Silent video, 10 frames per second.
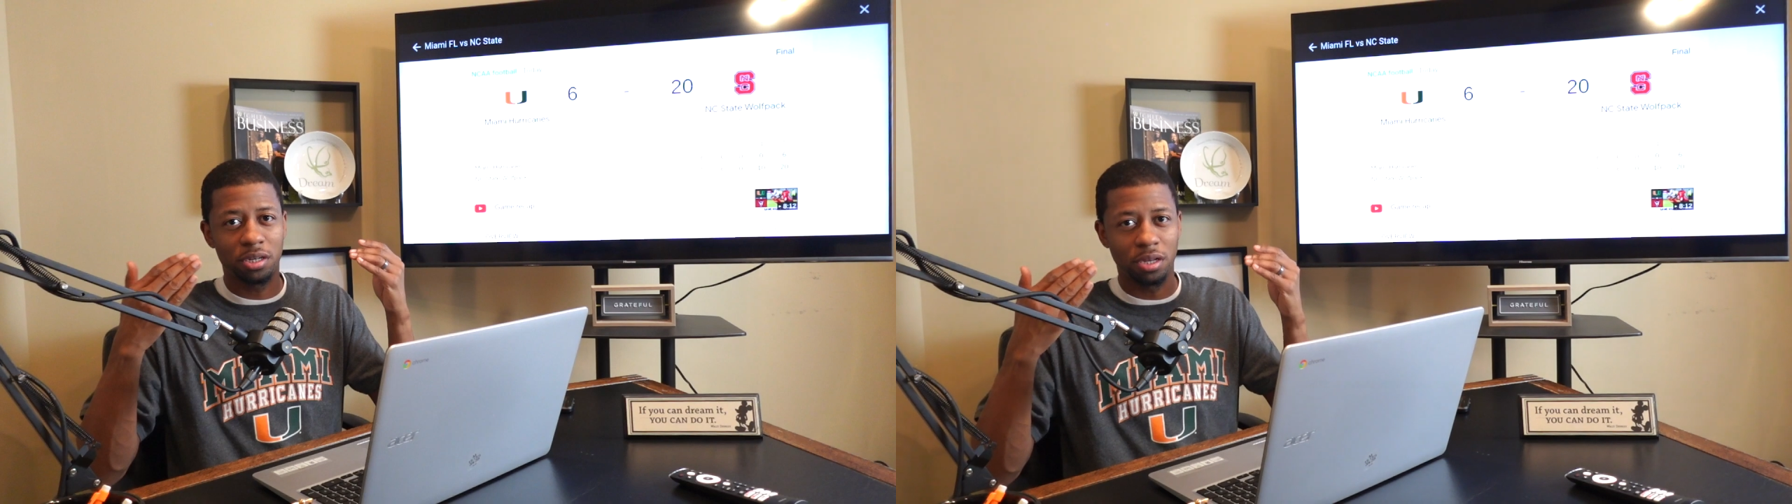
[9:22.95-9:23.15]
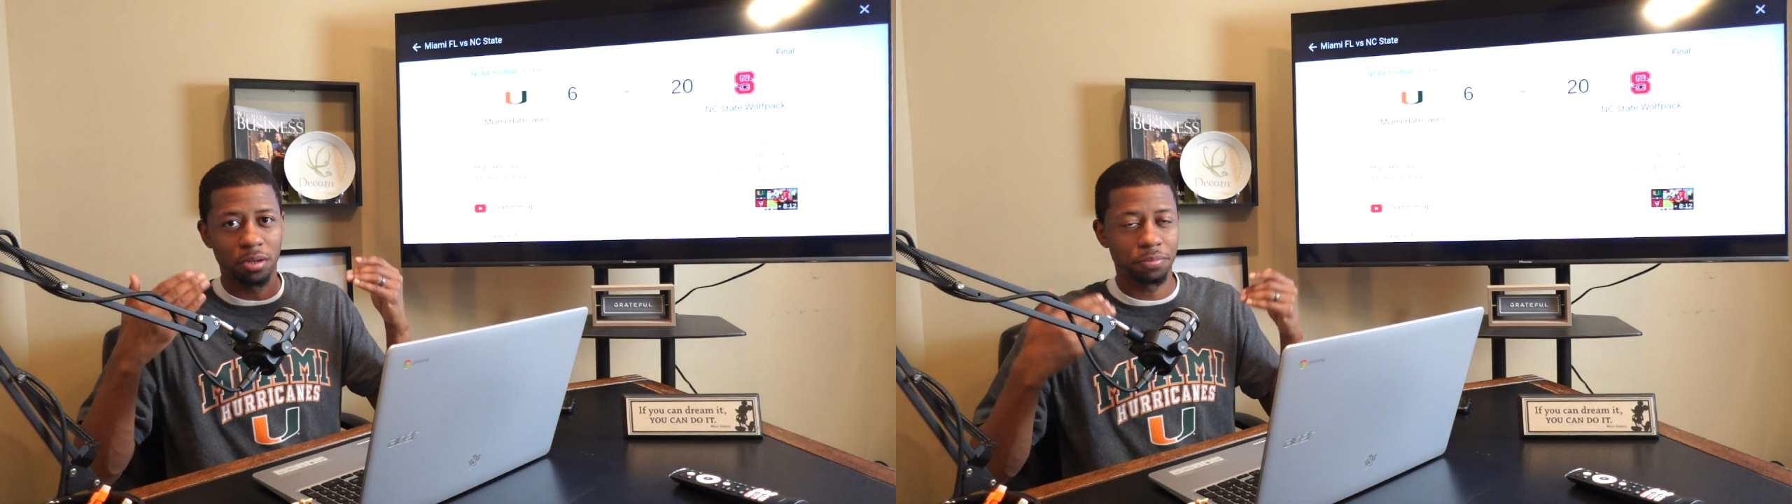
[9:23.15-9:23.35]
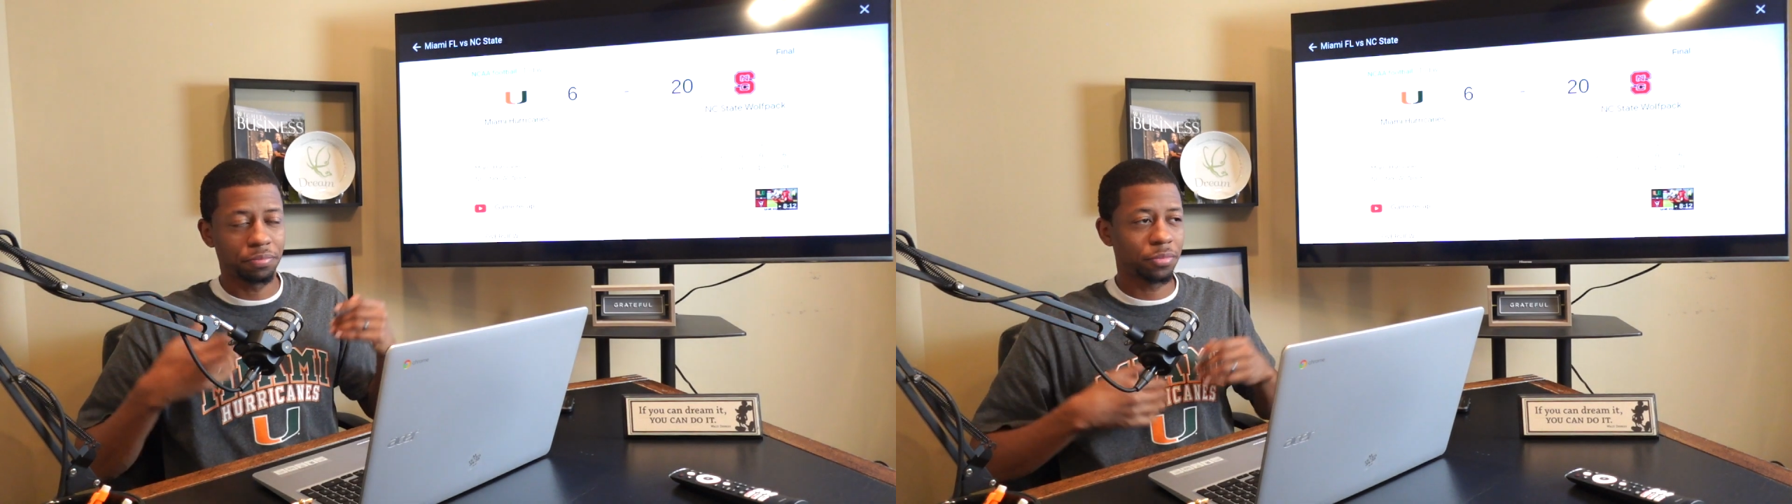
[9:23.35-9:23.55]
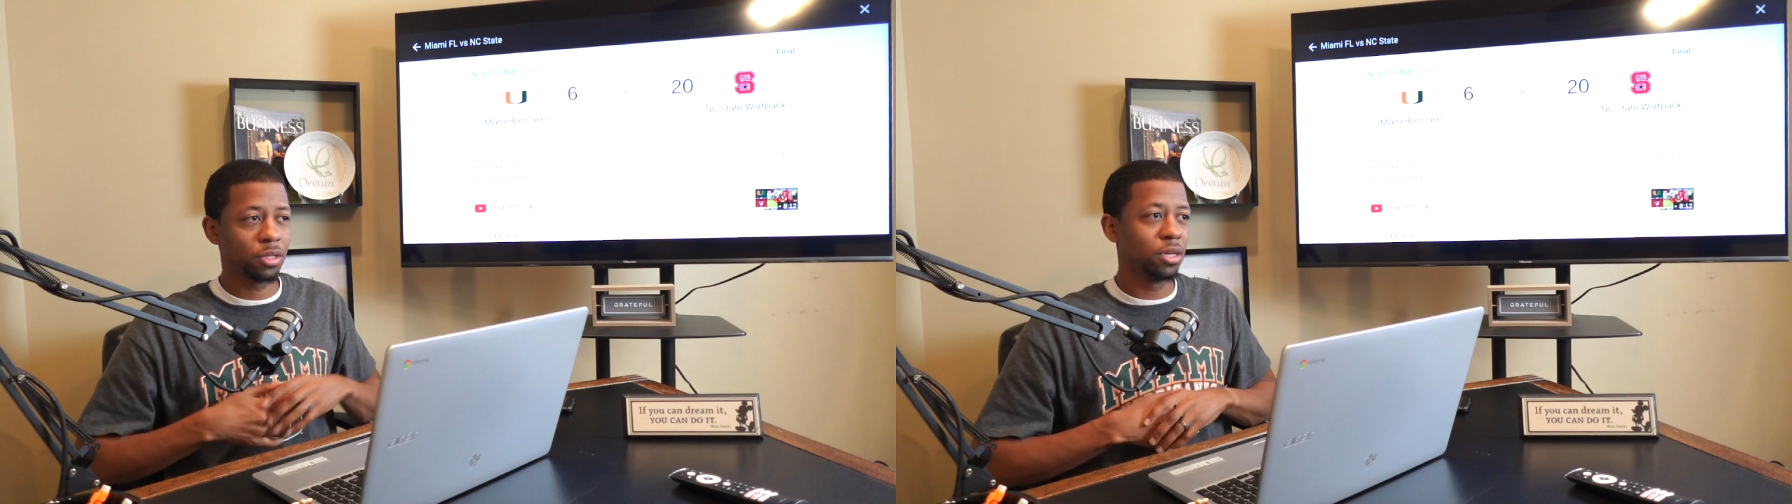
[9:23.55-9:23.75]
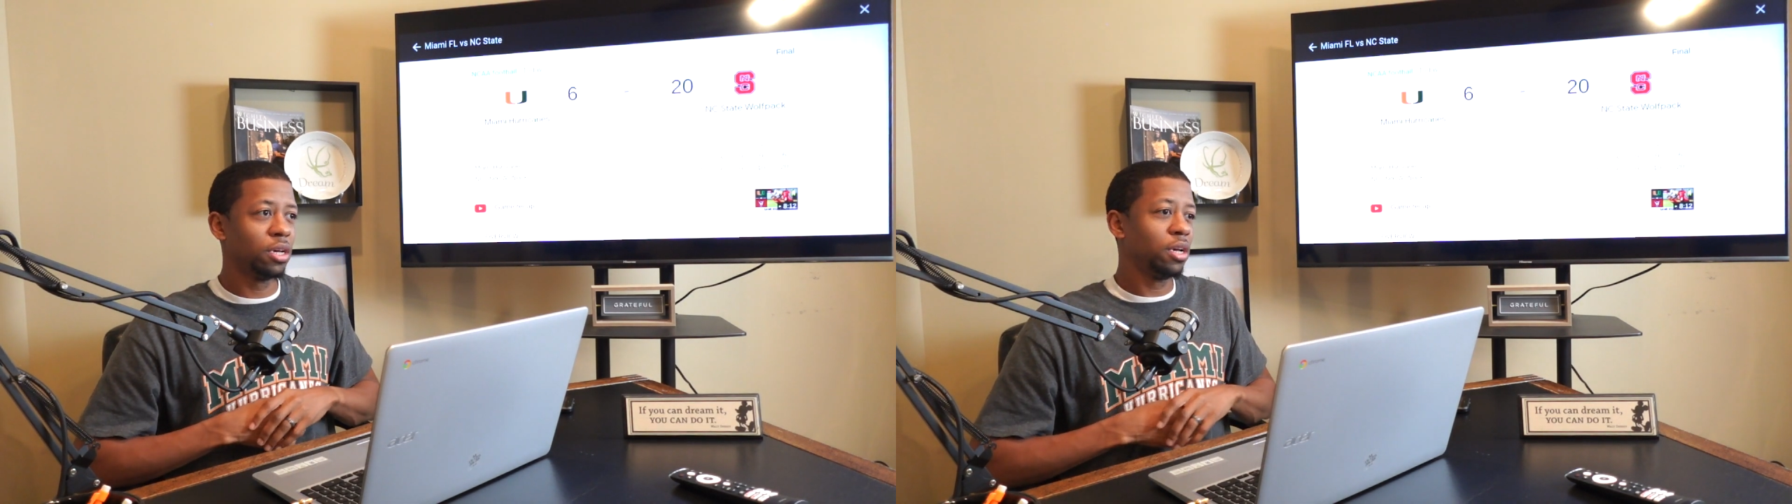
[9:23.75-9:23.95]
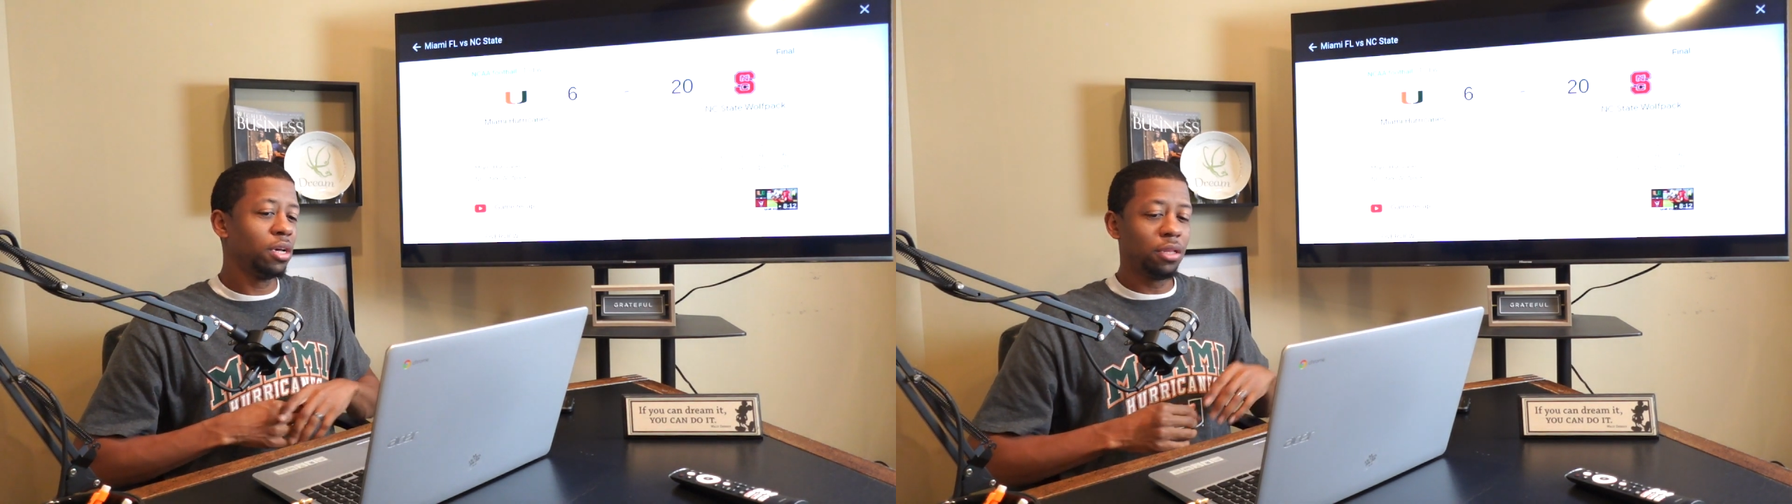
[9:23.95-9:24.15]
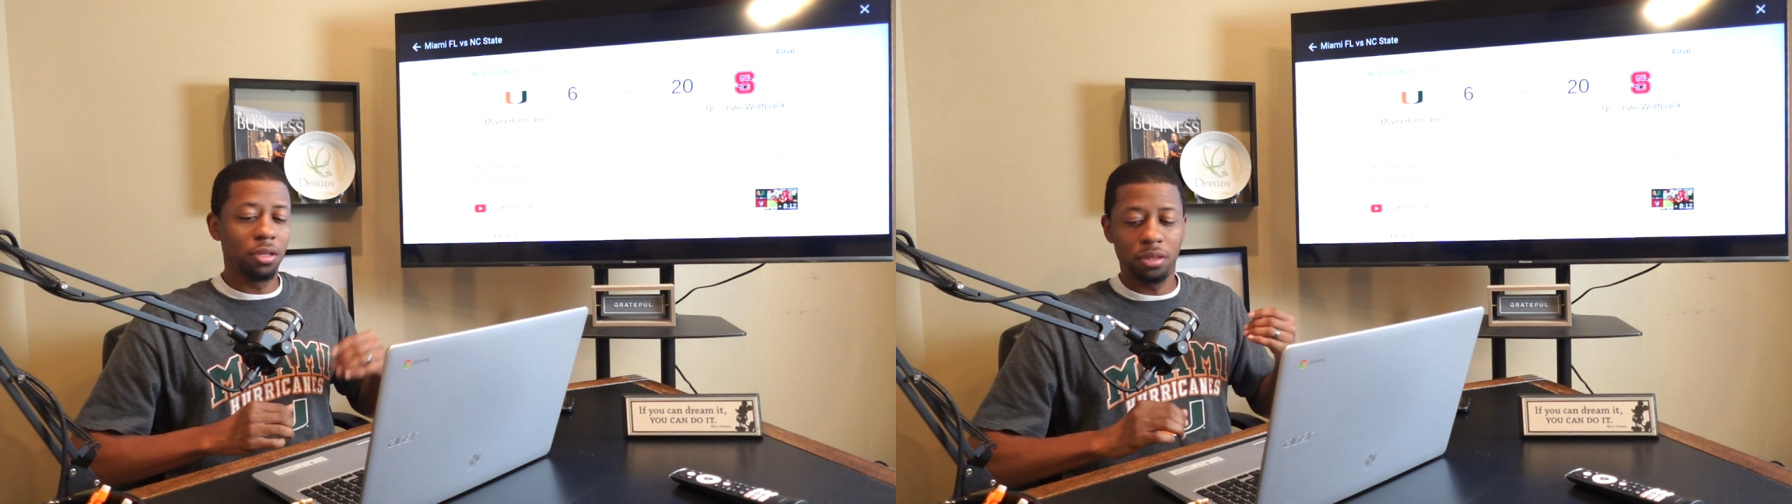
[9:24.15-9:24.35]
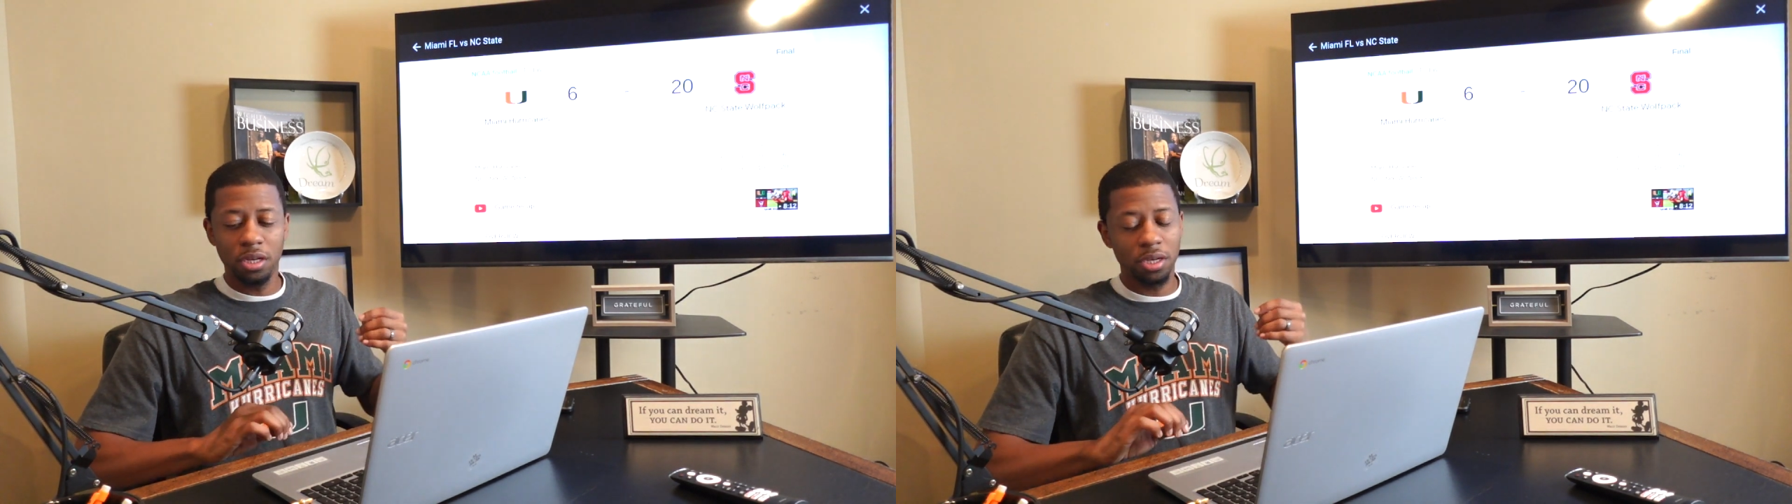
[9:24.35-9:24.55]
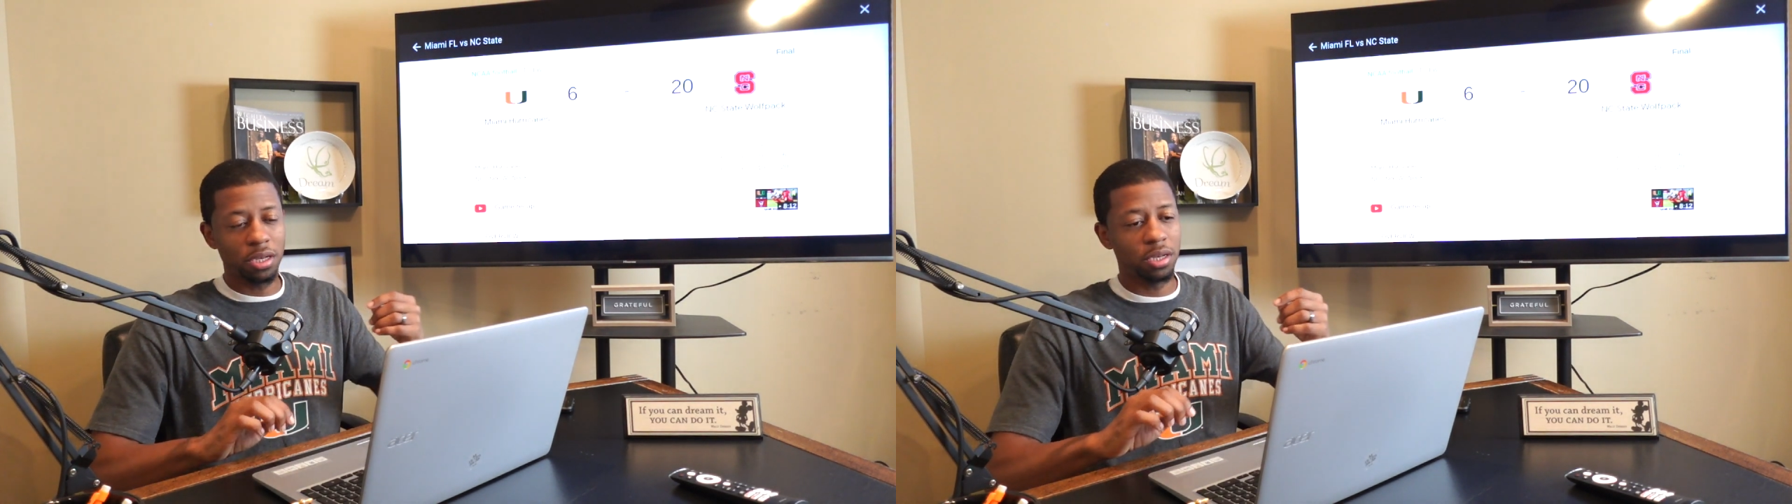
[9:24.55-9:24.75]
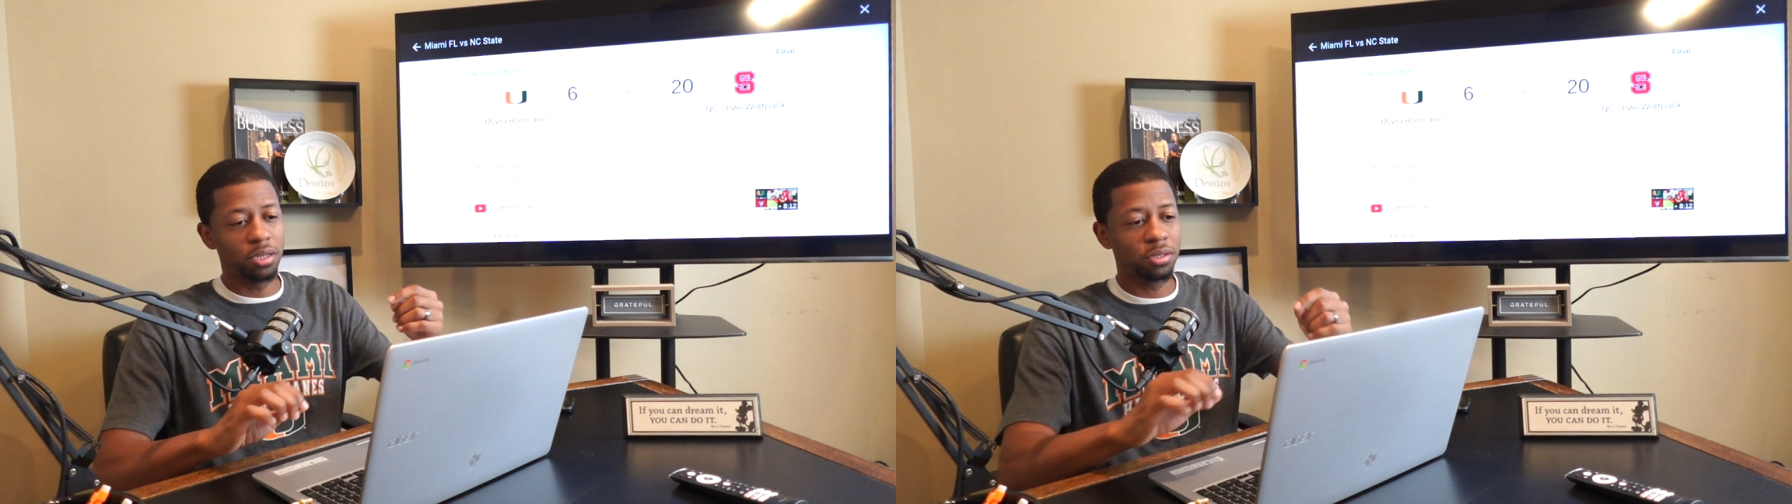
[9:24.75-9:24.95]
other? The thing
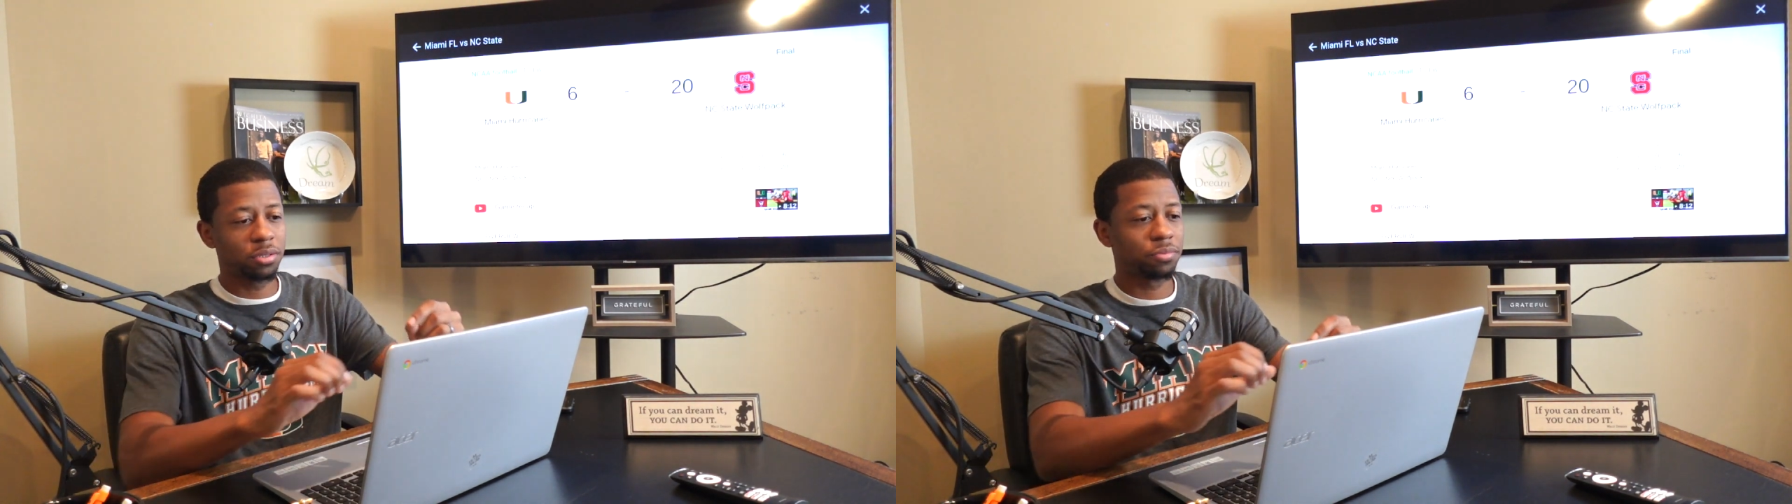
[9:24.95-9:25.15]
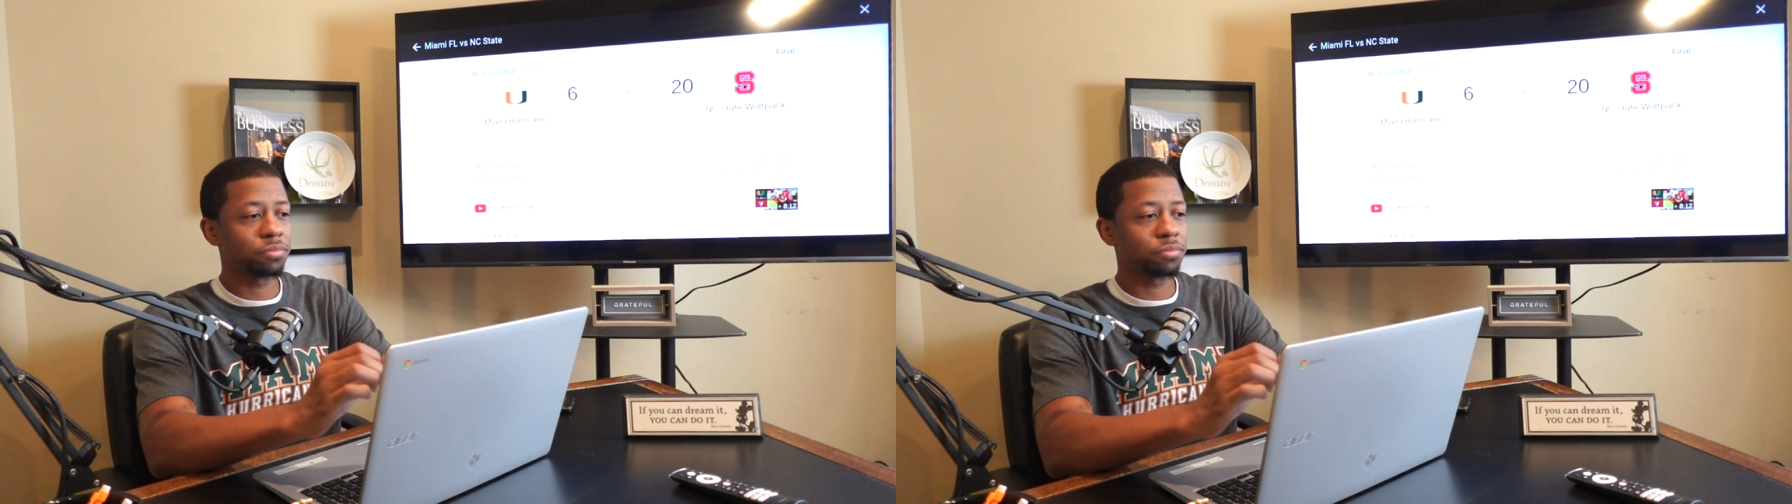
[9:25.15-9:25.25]
is,